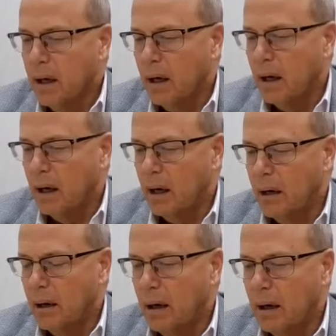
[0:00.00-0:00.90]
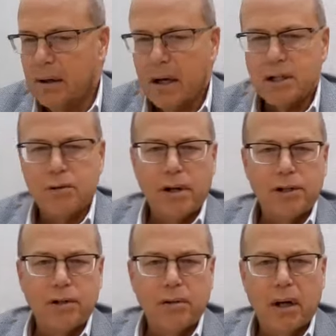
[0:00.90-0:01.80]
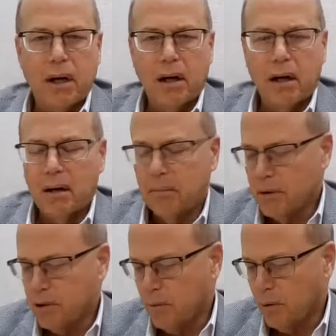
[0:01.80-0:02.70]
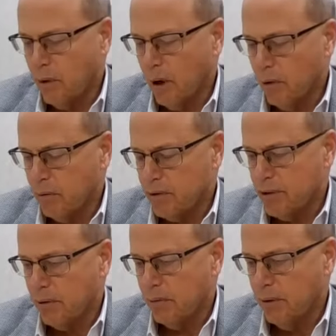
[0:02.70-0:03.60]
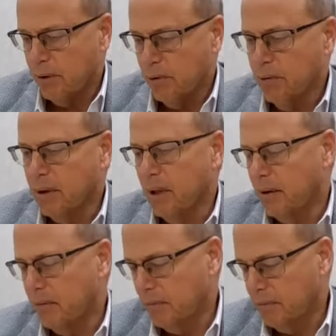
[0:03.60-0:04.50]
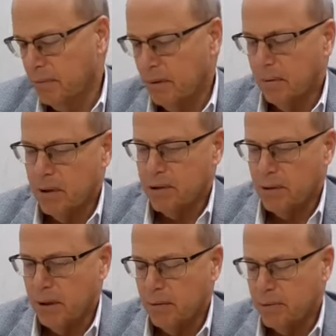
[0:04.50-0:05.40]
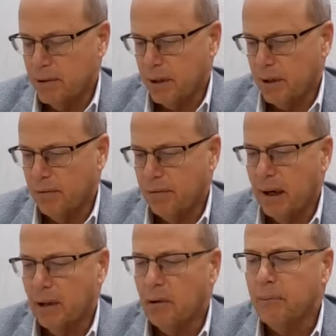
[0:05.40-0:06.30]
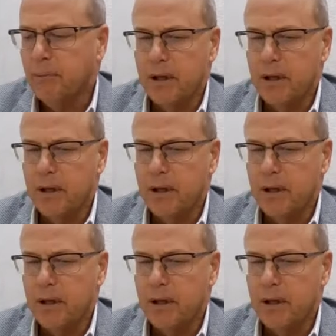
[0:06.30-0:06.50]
Our next question, Mr. McGuire, we'll start with you, and then Mr. Hipsch can follow.